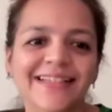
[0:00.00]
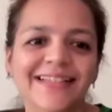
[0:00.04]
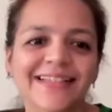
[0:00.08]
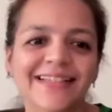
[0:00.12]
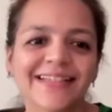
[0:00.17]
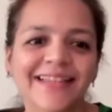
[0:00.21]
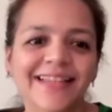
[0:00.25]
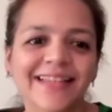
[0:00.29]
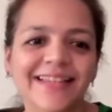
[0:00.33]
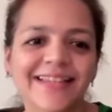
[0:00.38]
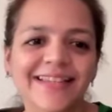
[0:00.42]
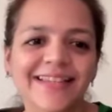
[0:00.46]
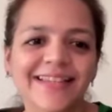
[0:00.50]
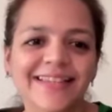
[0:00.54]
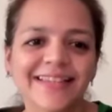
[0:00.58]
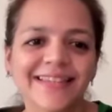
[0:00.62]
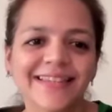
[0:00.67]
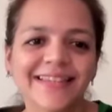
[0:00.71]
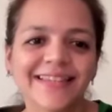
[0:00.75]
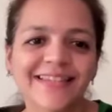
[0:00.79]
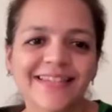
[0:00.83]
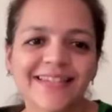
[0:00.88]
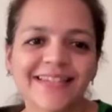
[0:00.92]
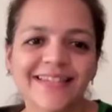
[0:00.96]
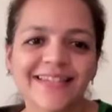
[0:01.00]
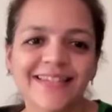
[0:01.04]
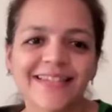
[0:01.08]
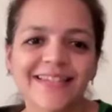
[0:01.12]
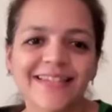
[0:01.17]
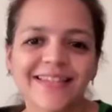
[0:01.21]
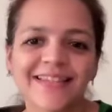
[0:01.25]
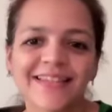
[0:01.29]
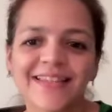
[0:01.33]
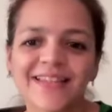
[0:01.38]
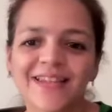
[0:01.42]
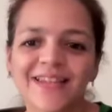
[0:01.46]
There is
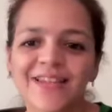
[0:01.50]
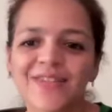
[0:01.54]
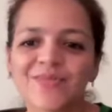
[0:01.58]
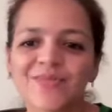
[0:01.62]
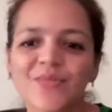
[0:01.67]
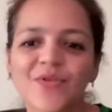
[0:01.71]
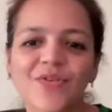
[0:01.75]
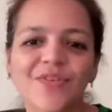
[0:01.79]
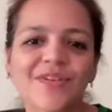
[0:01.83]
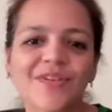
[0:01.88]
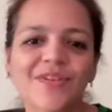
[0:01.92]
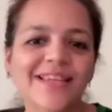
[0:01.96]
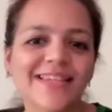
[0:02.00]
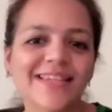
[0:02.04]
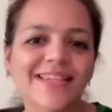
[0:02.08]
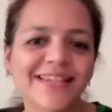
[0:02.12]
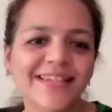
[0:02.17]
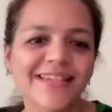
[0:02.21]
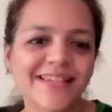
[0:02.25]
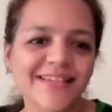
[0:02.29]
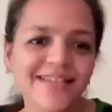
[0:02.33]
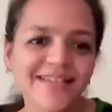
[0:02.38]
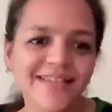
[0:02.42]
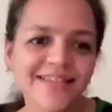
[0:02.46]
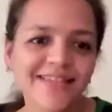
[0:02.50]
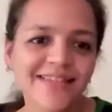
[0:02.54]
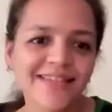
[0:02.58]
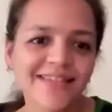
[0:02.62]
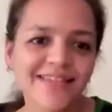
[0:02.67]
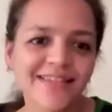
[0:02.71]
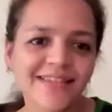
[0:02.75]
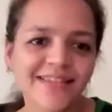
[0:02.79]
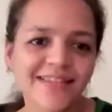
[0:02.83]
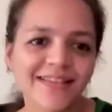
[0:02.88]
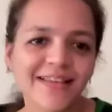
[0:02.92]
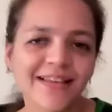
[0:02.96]
there is more
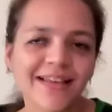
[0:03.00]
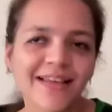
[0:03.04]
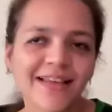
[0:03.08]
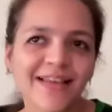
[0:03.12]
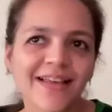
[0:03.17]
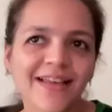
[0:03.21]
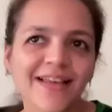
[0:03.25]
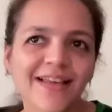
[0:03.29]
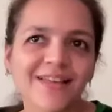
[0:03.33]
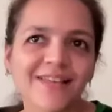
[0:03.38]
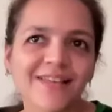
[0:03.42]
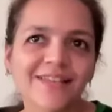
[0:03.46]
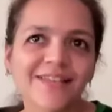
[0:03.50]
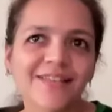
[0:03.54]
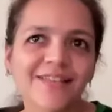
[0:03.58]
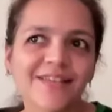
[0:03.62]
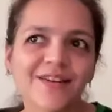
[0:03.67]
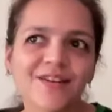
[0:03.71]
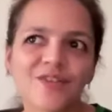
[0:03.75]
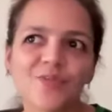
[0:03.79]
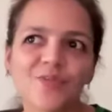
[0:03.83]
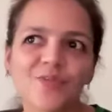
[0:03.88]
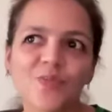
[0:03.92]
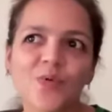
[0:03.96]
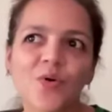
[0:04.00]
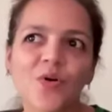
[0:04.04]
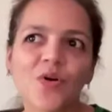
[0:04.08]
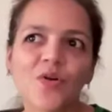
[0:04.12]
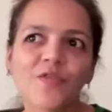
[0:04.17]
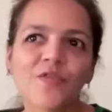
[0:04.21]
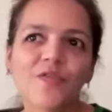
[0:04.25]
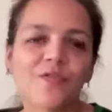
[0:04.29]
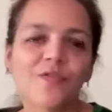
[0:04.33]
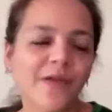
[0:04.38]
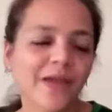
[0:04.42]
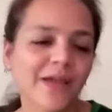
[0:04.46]
resilience. There is
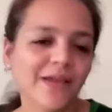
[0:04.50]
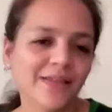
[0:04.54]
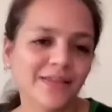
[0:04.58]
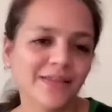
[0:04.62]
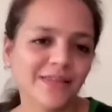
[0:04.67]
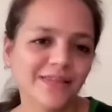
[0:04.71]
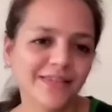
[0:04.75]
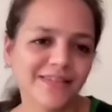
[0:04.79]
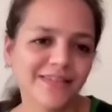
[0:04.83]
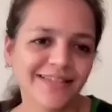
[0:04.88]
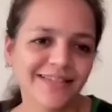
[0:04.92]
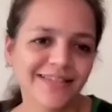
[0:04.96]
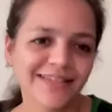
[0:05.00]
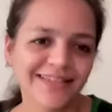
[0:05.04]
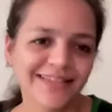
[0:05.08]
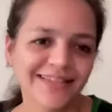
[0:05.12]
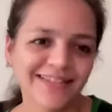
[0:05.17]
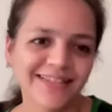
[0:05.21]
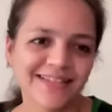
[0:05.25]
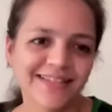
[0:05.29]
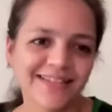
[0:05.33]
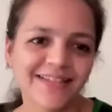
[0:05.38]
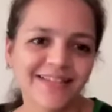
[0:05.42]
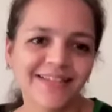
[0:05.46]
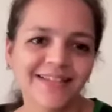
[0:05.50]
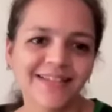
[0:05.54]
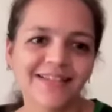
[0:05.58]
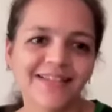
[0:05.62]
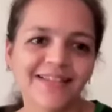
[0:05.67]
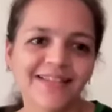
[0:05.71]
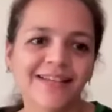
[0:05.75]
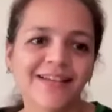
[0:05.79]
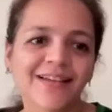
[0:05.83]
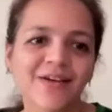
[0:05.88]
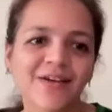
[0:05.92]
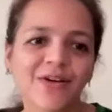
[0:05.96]
more faith,
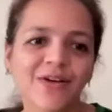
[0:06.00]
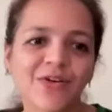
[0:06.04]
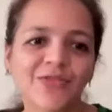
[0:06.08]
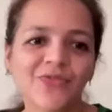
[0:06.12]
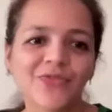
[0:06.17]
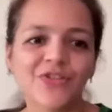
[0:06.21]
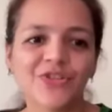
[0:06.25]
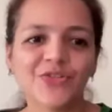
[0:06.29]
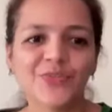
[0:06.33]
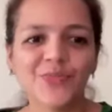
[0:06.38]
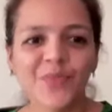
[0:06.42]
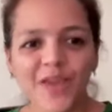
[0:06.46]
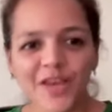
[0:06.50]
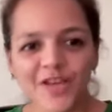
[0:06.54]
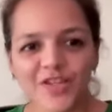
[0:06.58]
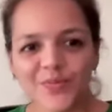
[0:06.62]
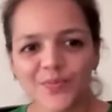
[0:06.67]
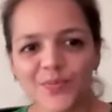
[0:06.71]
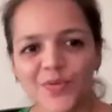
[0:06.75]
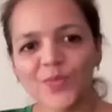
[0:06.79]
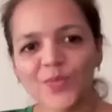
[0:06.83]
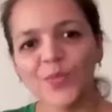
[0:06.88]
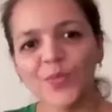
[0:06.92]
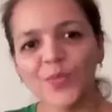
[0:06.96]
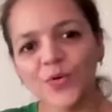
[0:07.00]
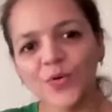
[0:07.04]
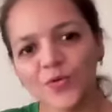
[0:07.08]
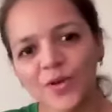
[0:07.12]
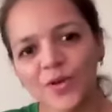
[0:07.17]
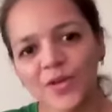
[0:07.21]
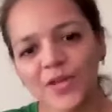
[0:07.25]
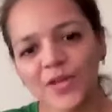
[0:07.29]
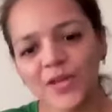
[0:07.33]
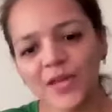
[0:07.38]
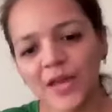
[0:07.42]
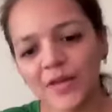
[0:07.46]
which makes me
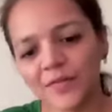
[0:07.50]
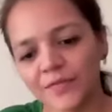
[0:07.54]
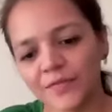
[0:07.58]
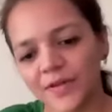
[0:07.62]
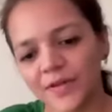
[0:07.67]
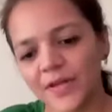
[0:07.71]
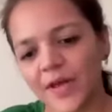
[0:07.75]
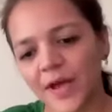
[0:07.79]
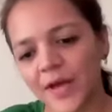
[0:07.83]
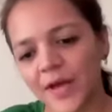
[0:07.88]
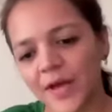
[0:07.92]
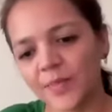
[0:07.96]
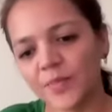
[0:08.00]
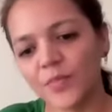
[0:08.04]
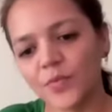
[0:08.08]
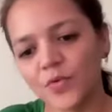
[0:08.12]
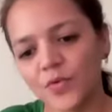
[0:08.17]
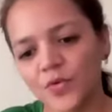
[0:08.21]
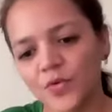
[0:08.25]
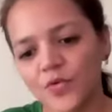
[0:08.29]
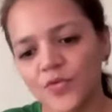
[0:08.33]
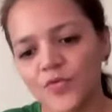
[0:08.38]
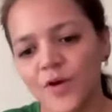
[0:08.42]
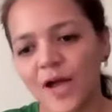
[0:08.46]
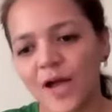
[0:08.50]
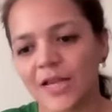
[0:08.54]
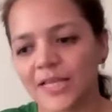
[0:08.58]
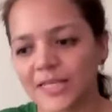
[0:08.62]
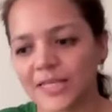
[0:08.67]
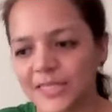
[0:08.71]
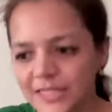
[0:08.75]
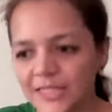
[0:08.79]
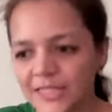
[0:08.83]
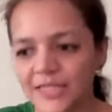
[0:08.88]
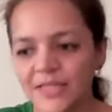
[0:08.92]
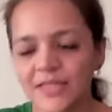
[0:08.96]
moving. And when I move, I
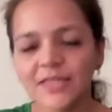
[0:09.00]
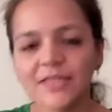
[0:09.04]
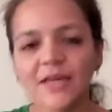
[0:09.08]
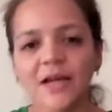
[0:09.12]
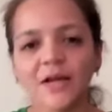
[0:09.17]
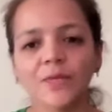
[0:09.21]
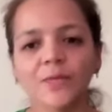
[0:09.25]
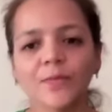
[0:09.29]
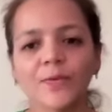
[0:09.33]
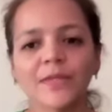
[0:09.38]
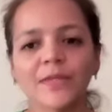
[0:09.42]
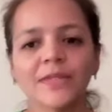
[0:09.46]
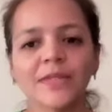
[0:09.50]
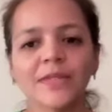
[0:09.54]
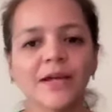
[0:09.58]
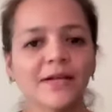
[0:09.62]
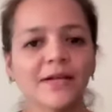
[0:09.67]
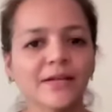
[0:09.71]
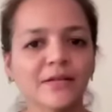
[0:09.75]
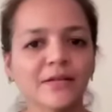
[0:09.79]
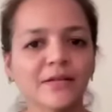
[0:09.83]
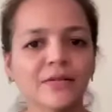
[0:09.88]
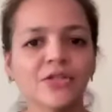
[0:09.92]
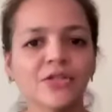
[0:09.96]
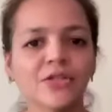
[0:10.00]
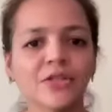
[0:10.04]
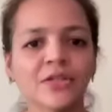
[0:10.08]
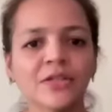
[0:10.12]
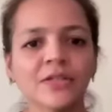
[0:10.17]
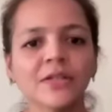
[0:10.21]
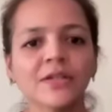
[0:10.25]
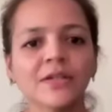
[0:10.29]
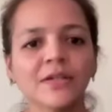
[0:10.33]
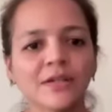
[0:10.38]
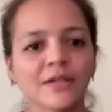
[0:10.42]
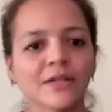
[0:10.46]
see that with that
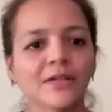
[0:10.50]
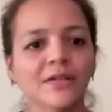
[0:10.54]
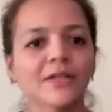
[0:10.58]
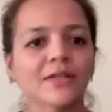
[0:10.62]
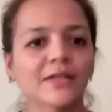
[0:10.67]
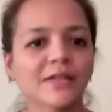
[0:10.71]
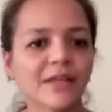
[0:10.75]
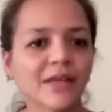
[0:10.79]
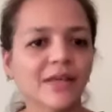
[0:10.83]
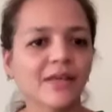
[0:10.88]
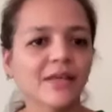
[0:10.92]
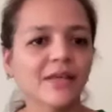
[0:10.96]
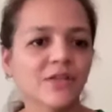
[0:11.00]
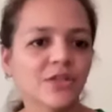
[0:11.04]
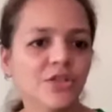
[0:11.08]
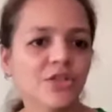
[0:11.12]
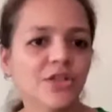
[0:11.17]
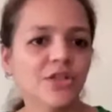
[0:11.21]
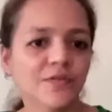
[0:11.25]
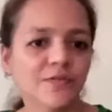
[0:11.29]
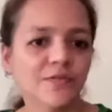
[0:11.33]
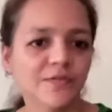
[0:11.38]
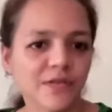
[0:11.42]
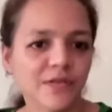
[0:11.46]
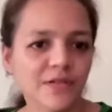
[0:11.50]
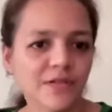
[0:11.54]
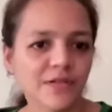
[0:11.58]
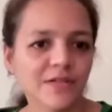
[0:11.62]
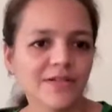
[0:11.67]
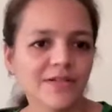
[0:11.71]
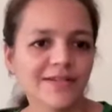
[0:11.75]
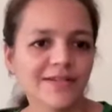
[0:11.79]
energy, things shift.